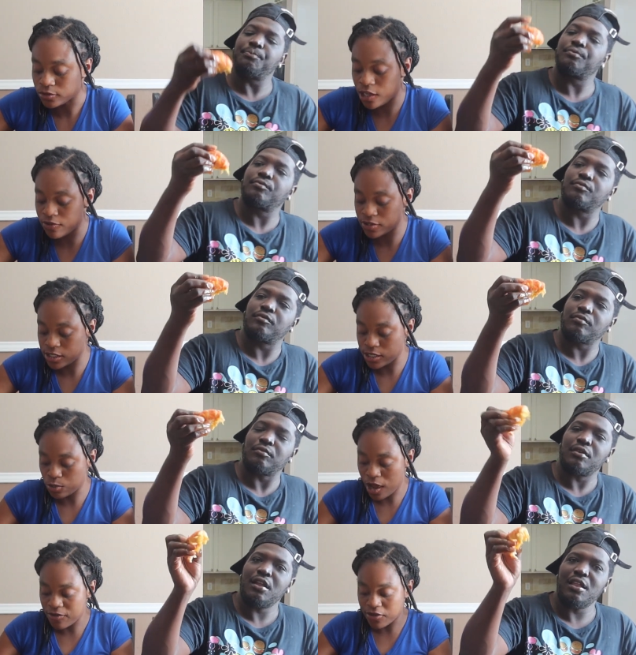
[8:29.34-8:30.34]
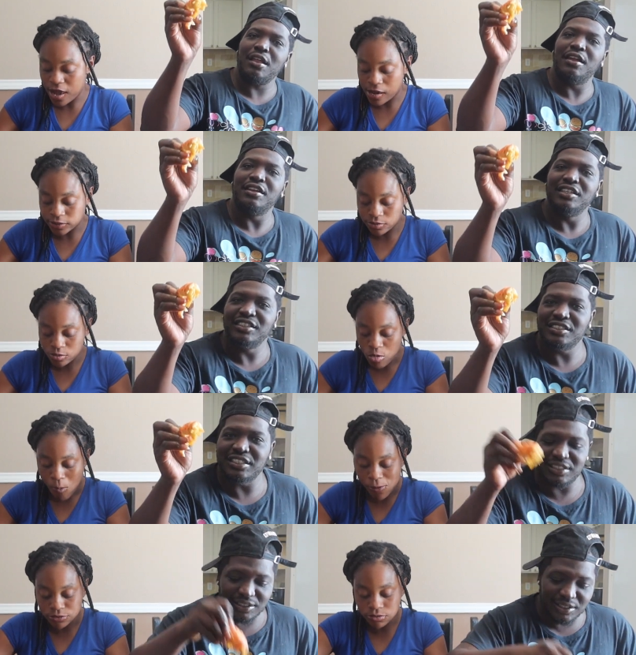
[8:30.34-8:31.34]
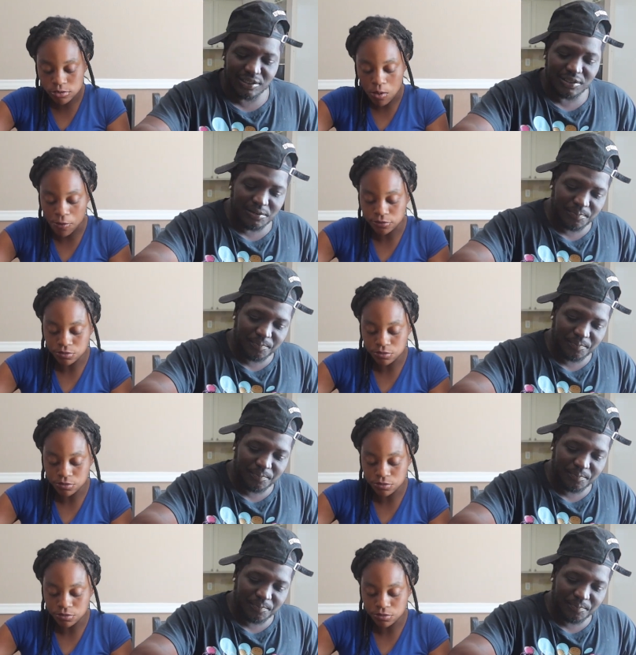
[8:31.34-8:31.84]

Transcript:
Speaker 1: Give it to his wife, y'all. This is good.